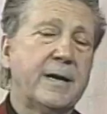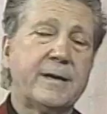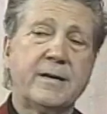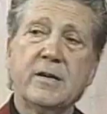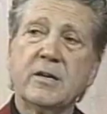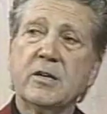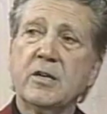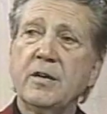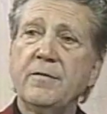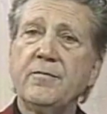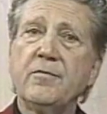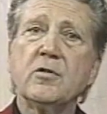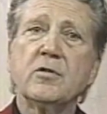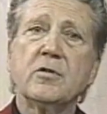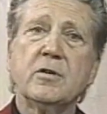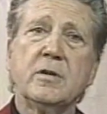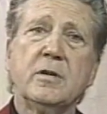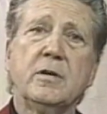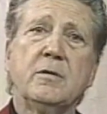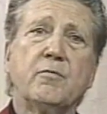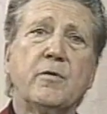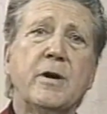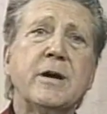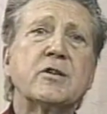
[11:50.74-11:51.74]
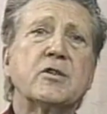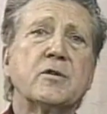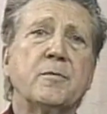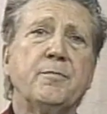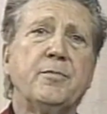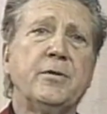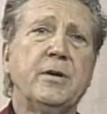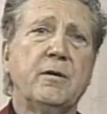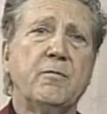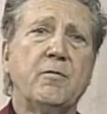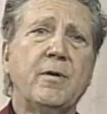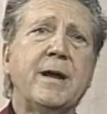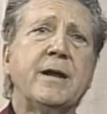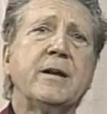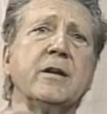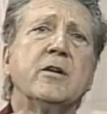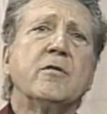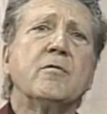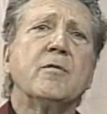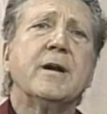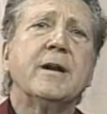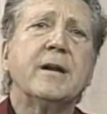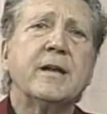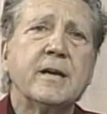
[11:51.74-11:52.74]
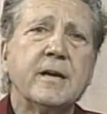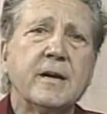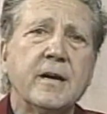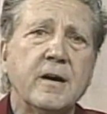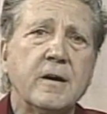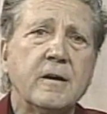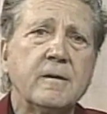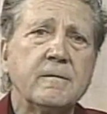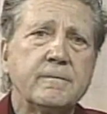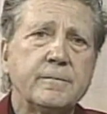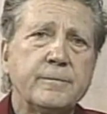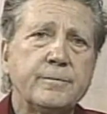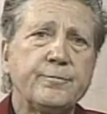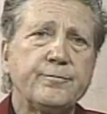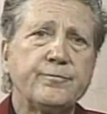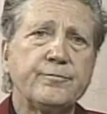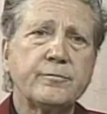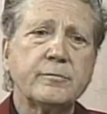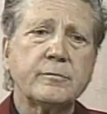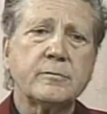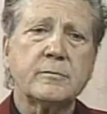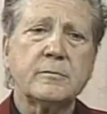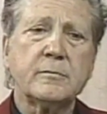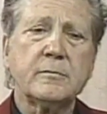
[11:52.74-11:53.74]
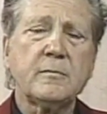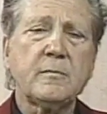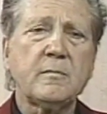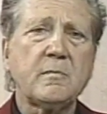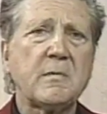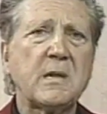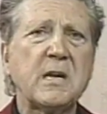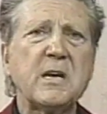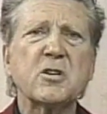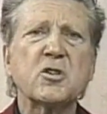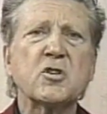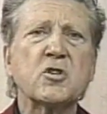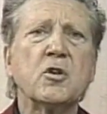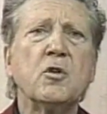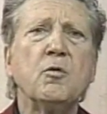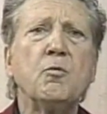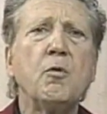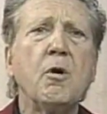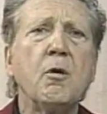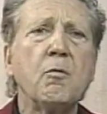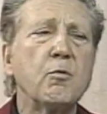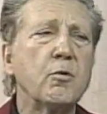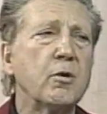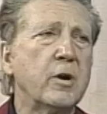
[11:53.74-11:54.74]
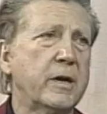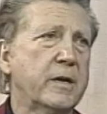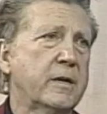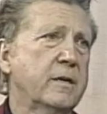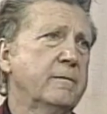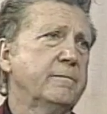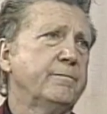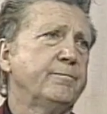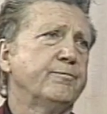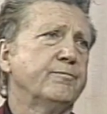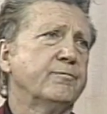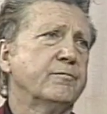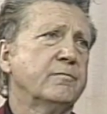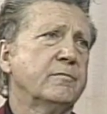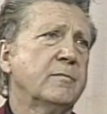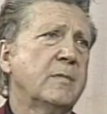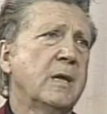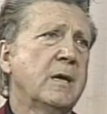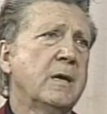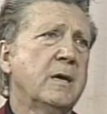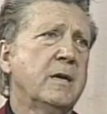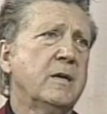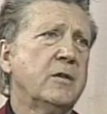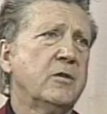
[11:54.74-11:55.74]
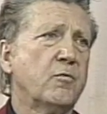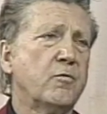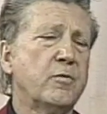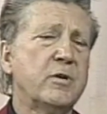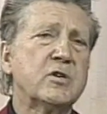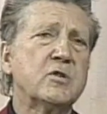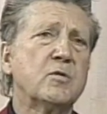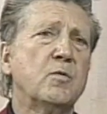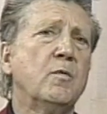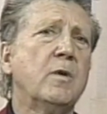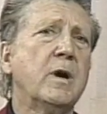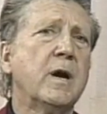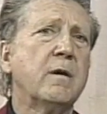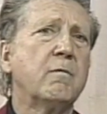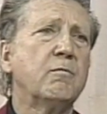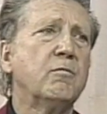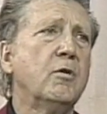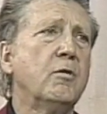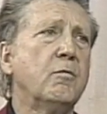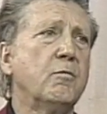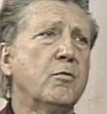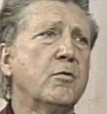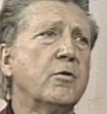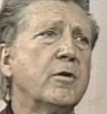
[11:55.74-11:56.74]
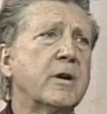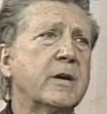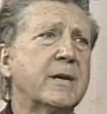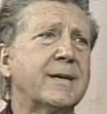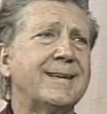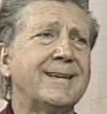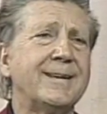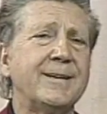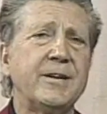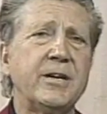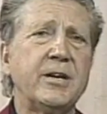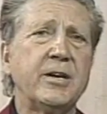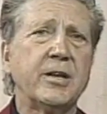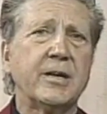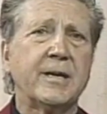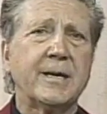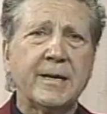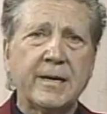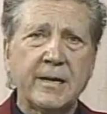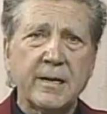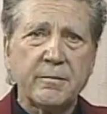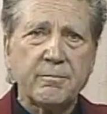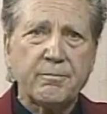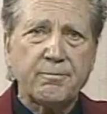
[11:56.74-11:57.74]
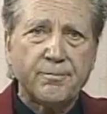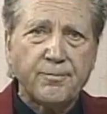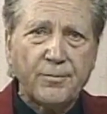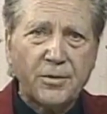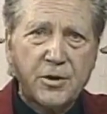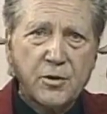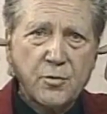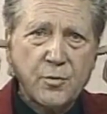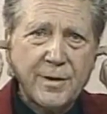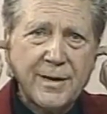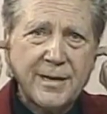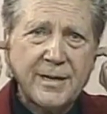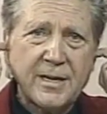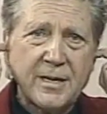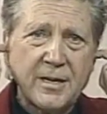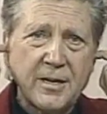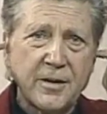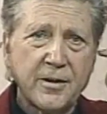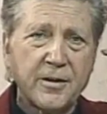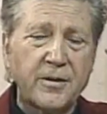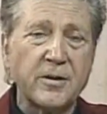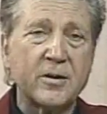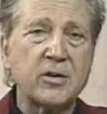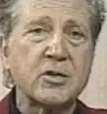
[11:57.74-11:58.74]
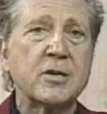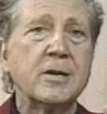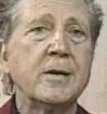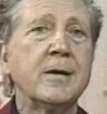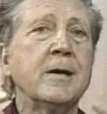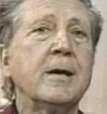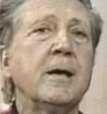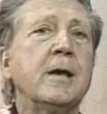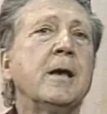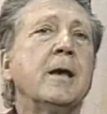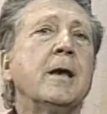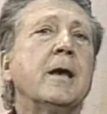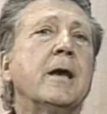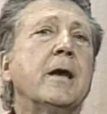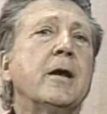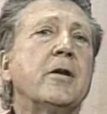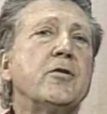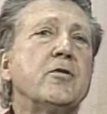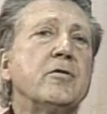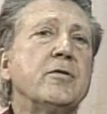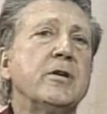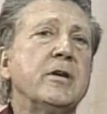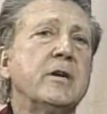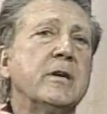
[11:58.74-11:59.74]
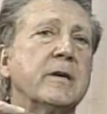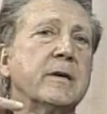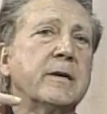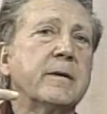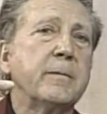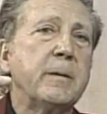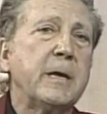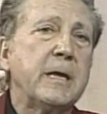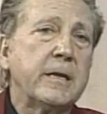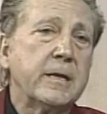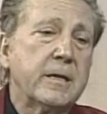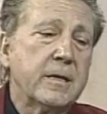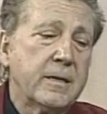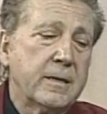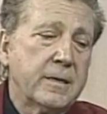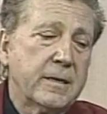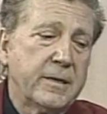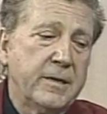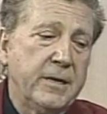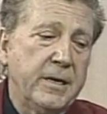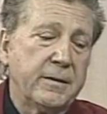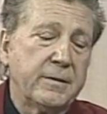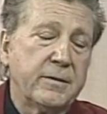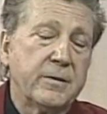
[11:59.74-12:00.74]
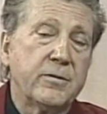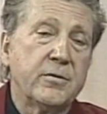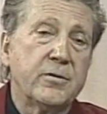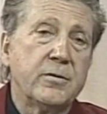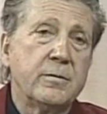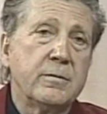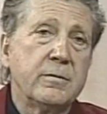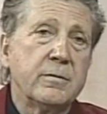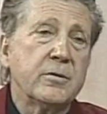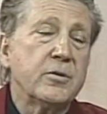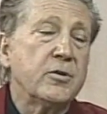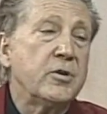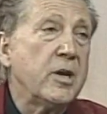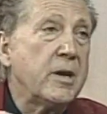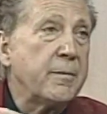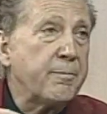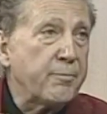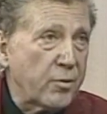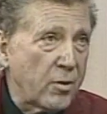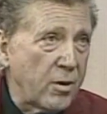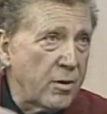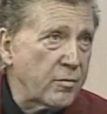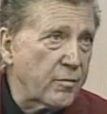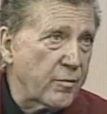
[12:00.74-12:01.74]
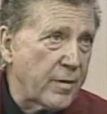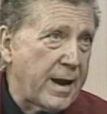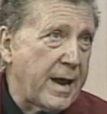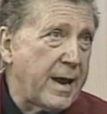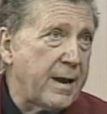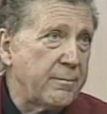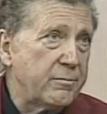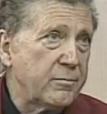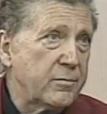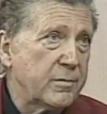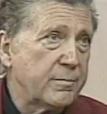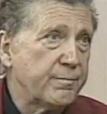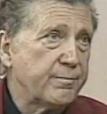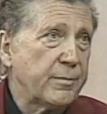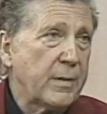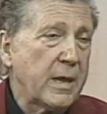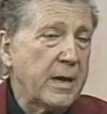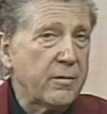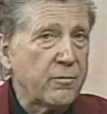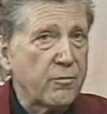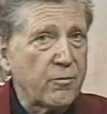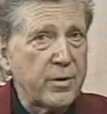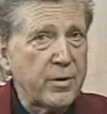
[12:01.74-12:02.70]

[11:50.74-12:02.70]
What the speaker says: I can give you the recipe right here on the air, it still won't work. And the reason why it won't work, you need to get in between the ears and you need to get deprogrammed and